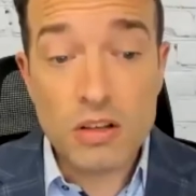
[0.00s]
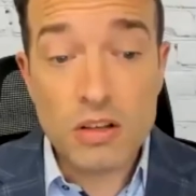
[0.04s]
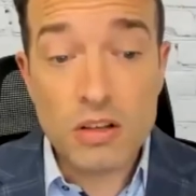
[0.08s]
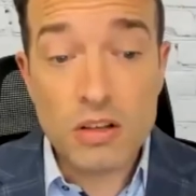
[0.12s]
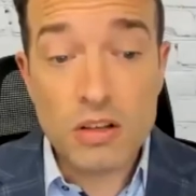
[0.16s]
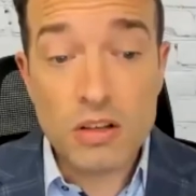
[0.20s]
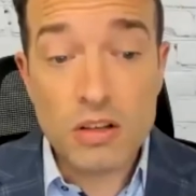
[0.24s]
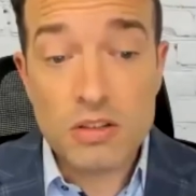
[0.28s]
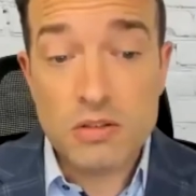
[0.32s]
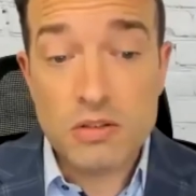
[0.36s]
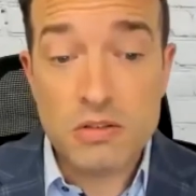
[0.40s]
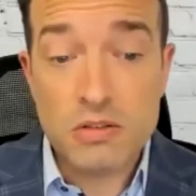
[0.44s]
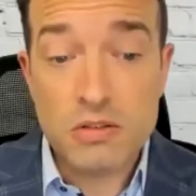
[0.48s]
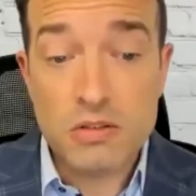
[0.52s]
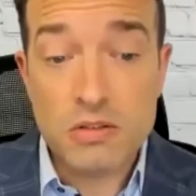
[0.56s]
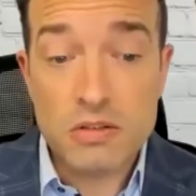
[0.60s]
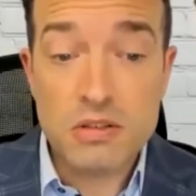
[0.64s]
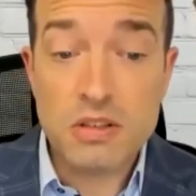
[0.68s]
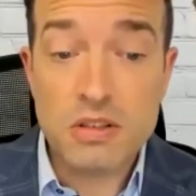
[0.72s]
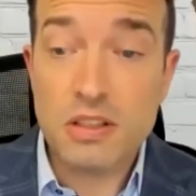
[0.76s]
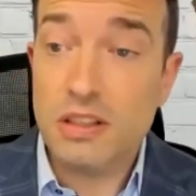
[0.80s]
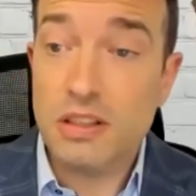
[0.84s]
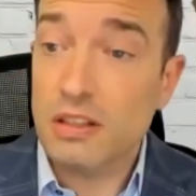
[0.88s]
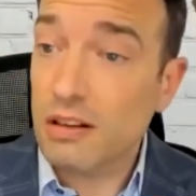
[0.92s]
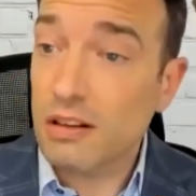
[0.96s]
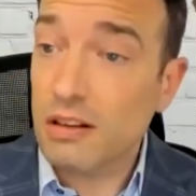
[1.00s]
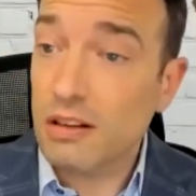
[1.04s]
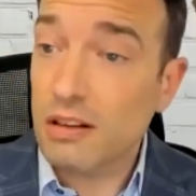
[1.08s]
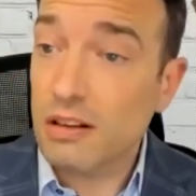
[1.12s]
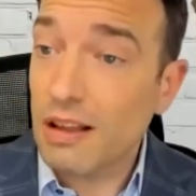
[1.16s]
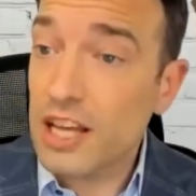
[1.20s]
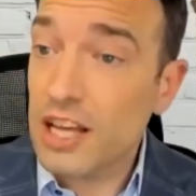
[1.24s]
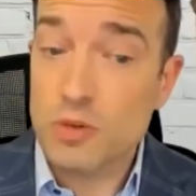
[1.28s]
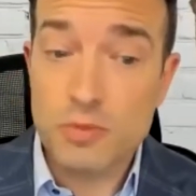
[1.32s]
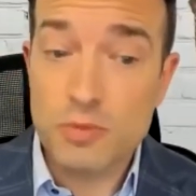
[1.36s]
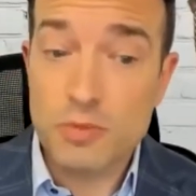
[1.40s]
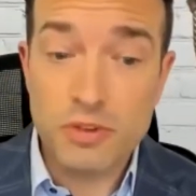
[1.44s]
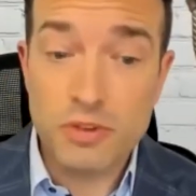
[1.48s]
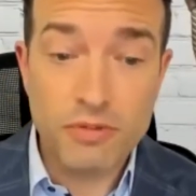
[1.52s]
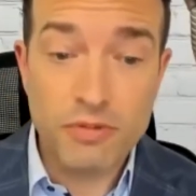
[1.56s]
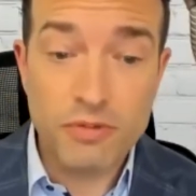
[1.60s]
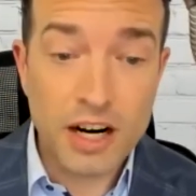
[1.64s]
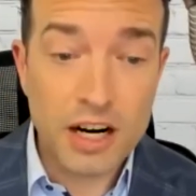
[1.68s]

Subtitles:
all students in classroom